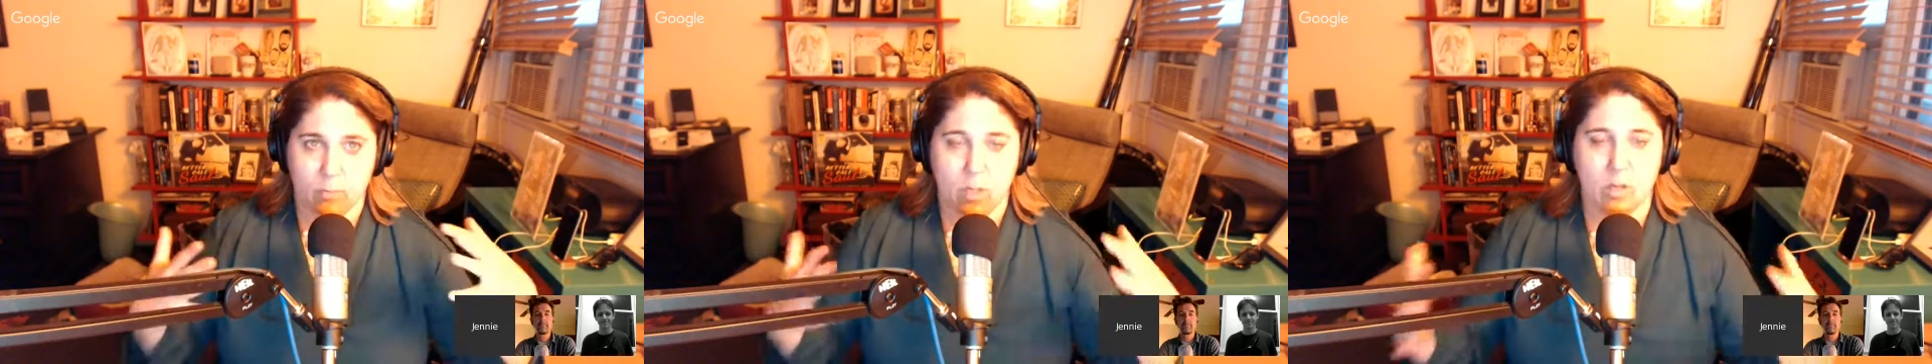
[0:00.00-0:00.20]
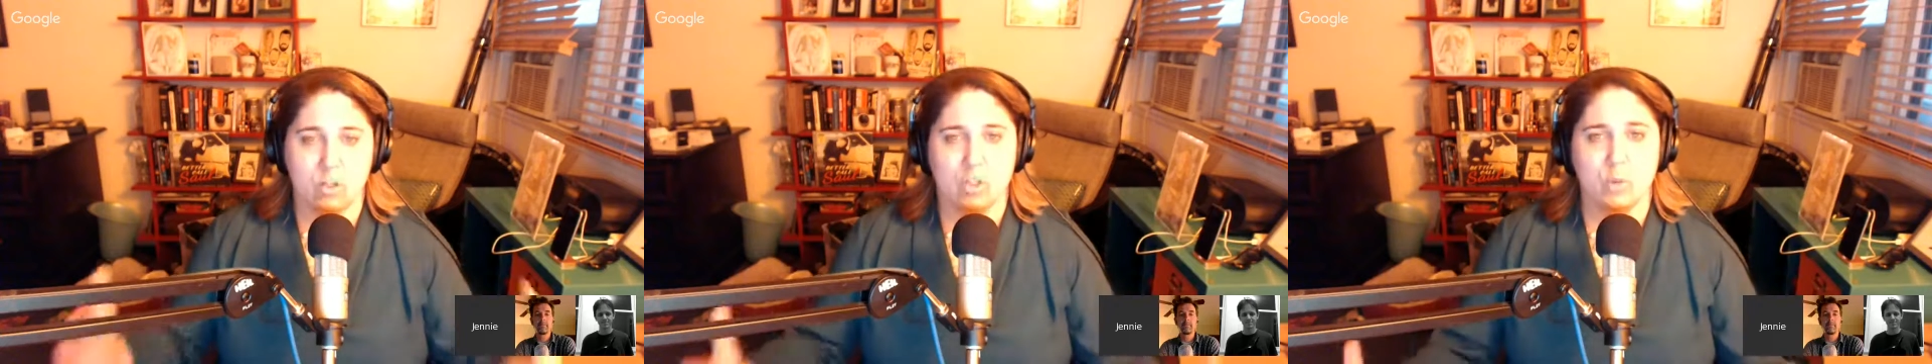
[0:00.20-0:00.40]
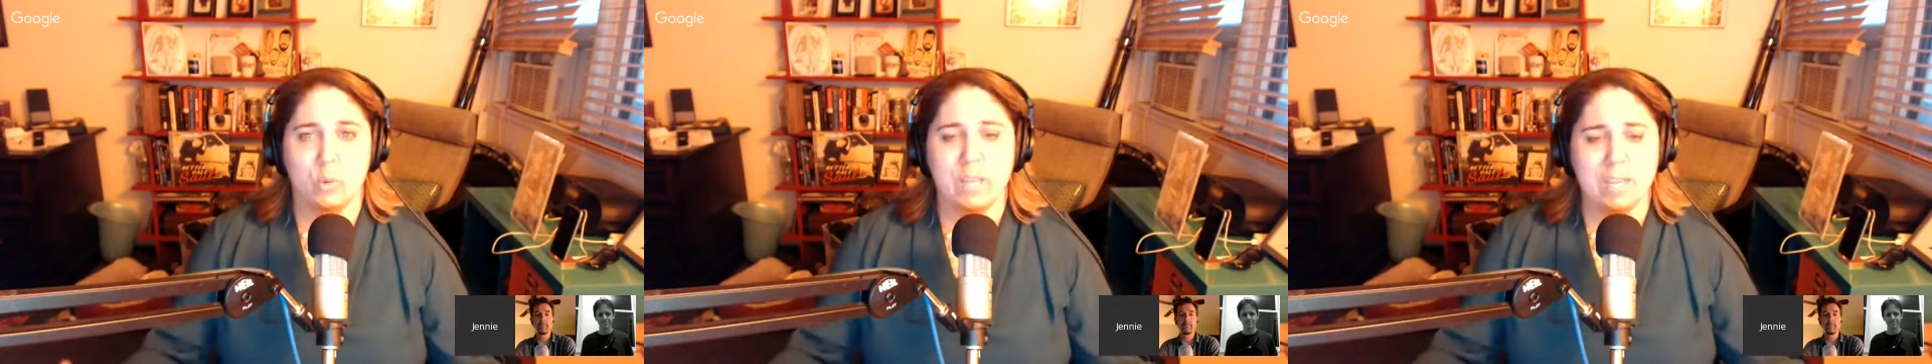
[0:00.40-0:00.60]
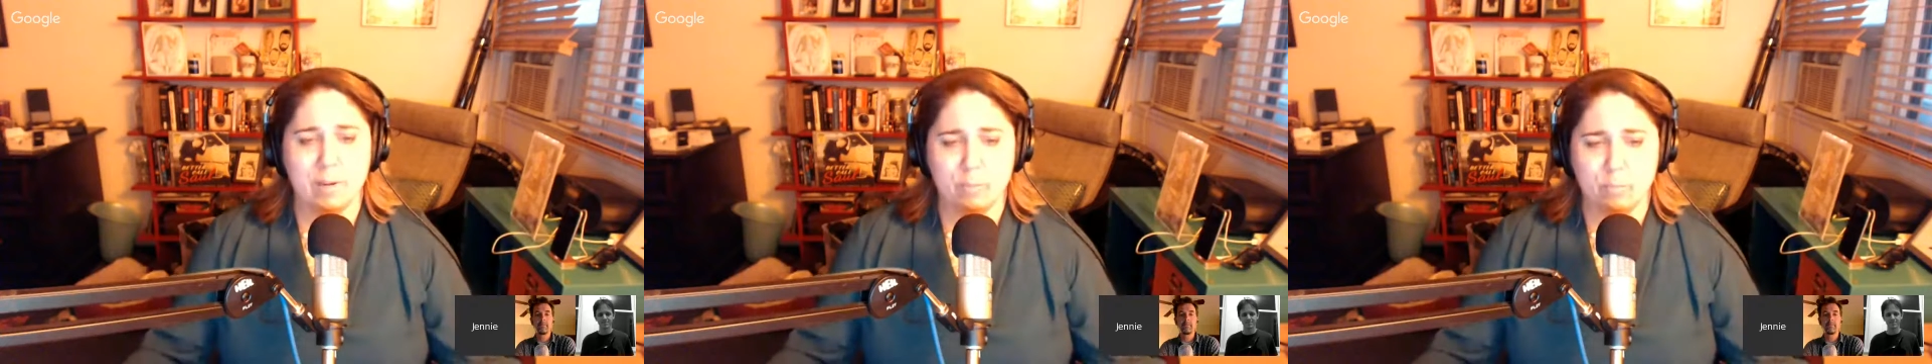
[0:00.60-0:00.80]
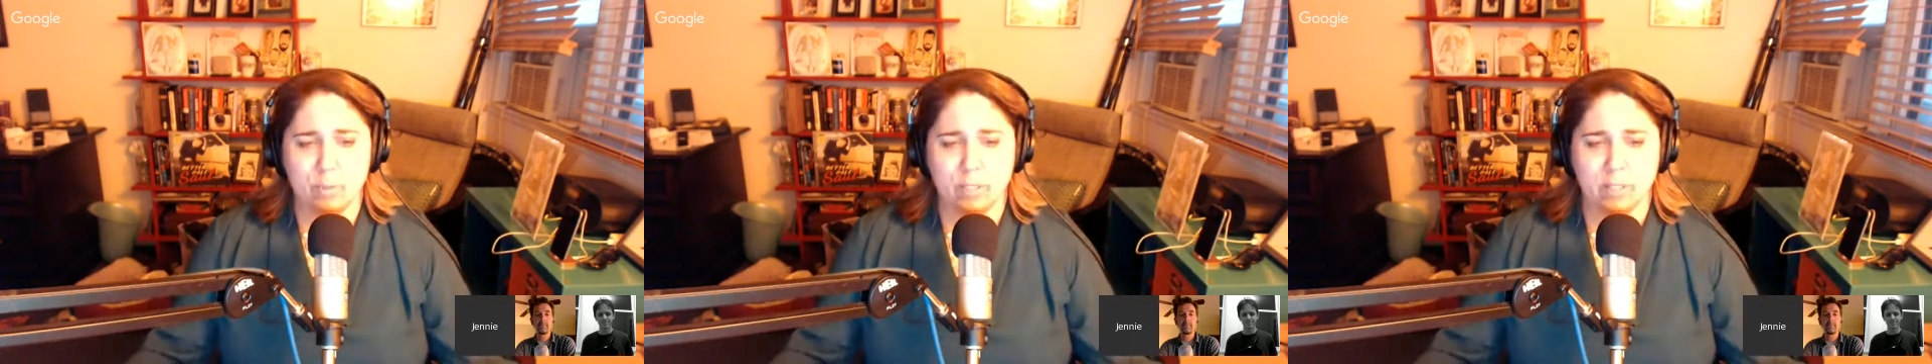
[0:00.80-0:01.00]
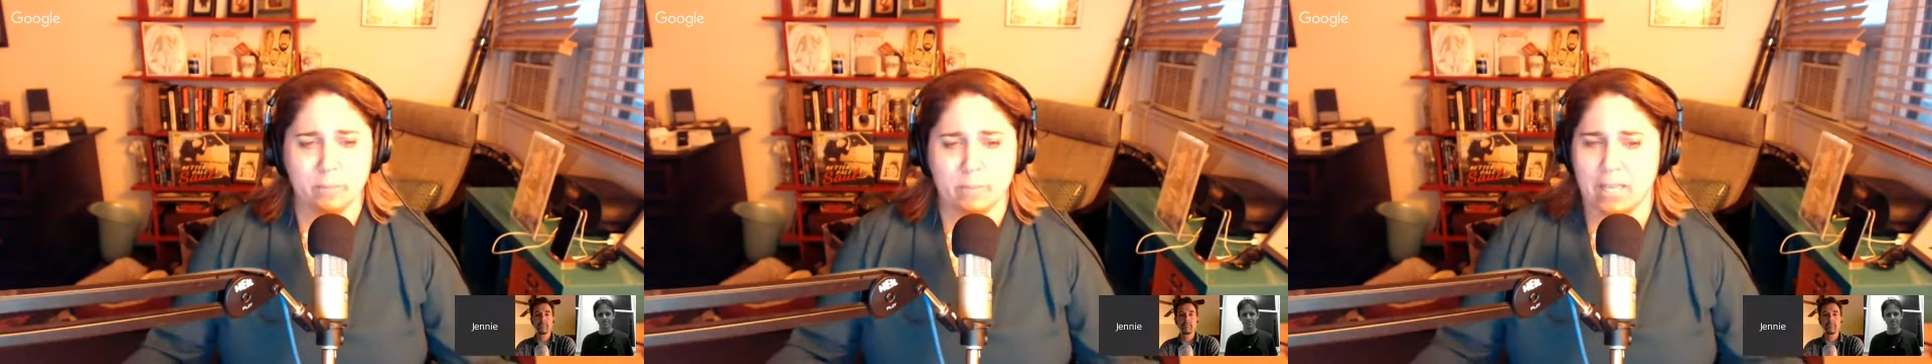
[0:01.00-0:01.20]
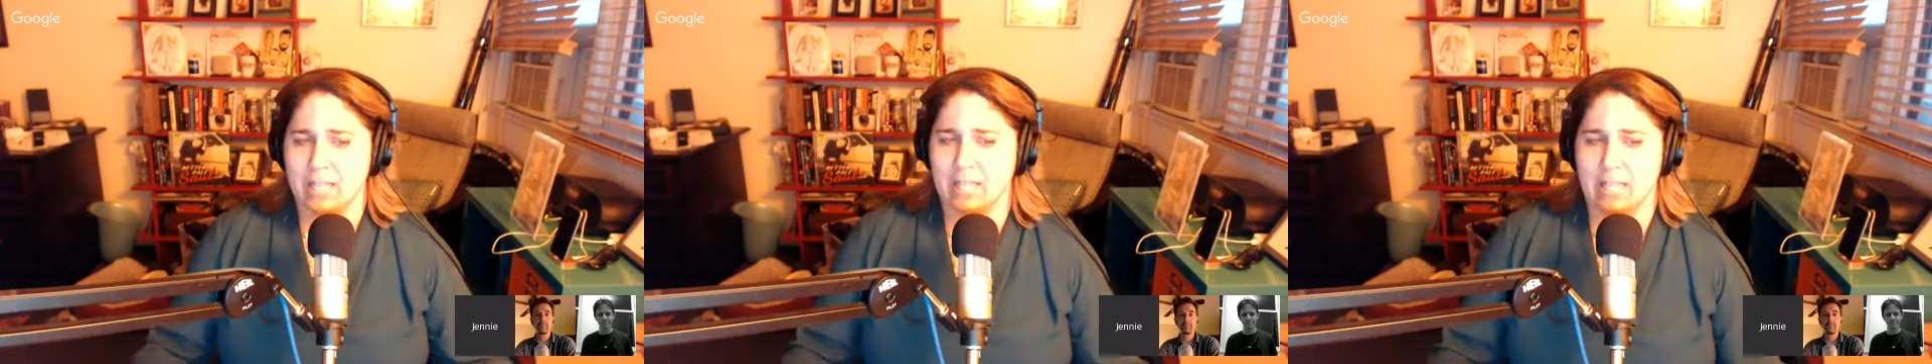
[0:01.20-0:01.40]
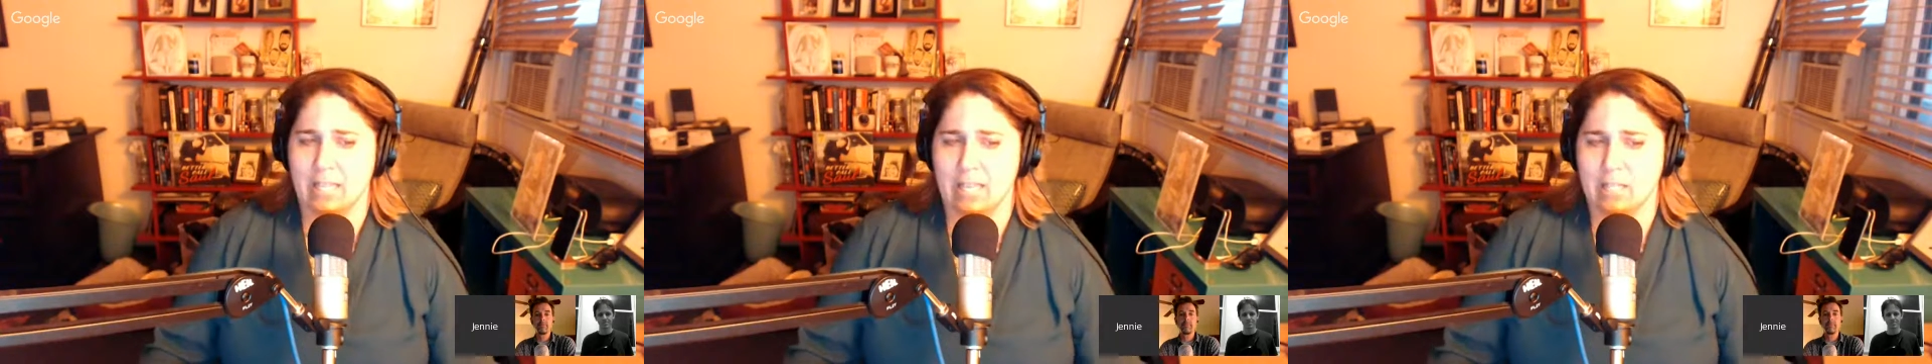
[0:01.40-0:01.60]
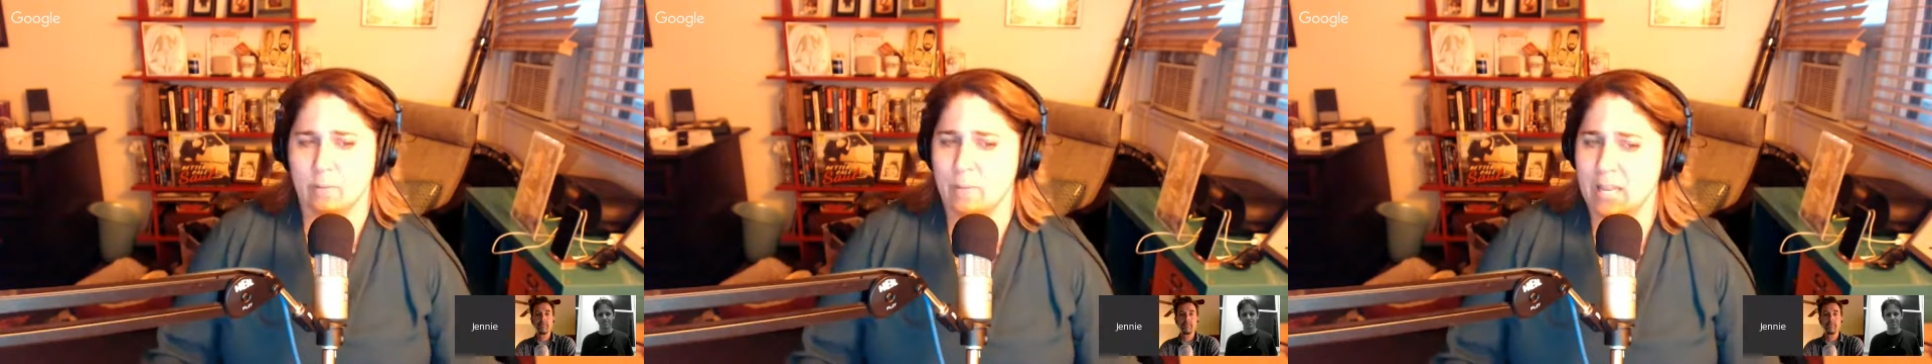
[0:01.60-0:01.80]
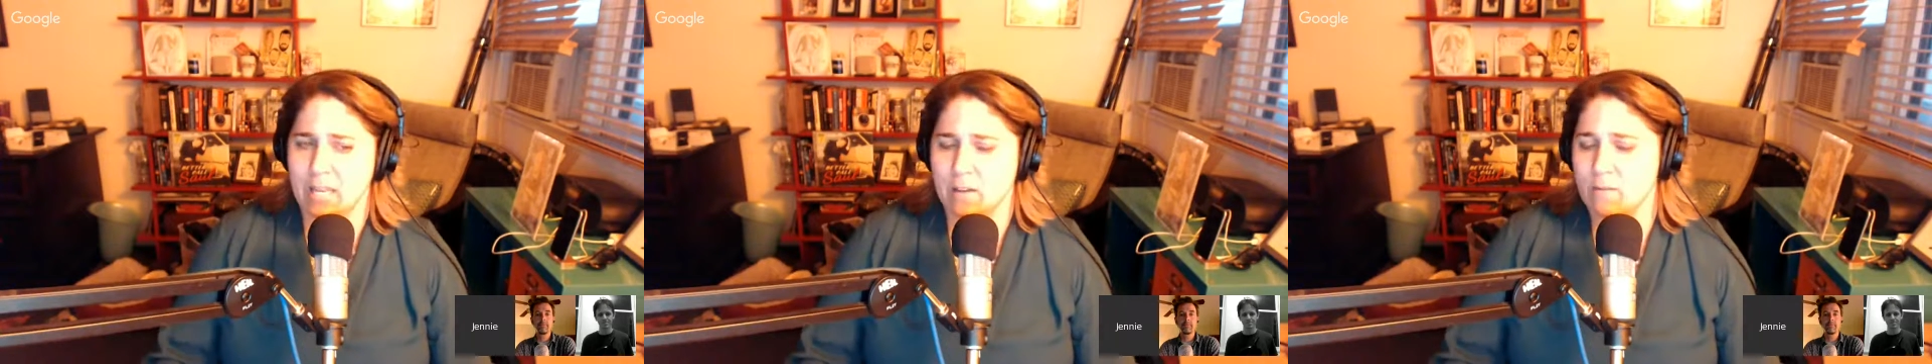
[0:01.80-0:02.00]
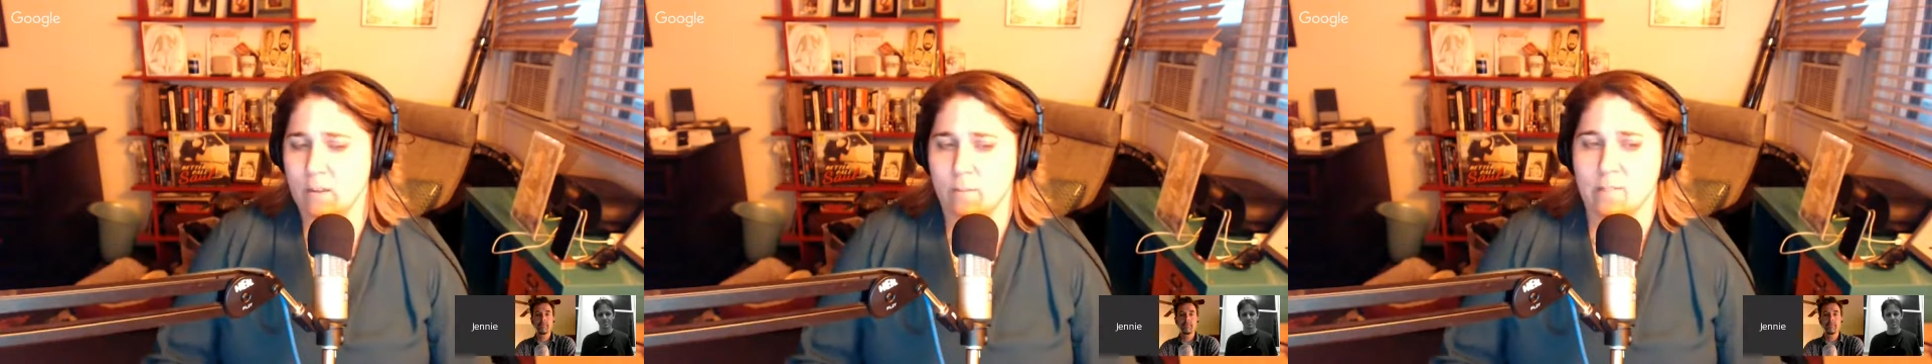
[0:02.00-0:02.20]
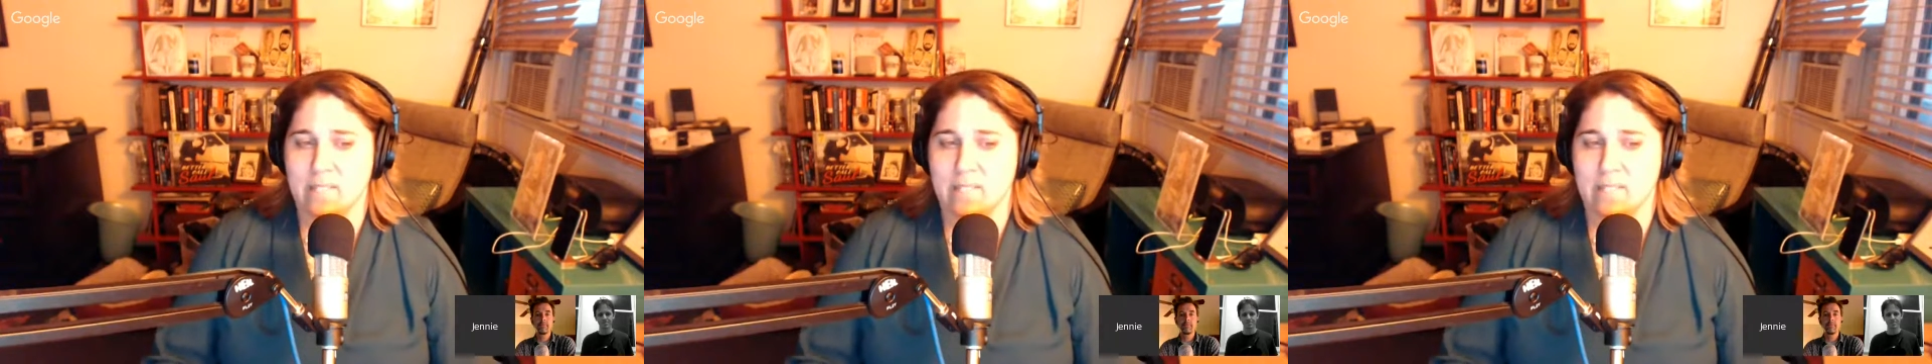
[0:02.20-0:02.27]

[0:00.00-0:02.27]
to implement as many of them as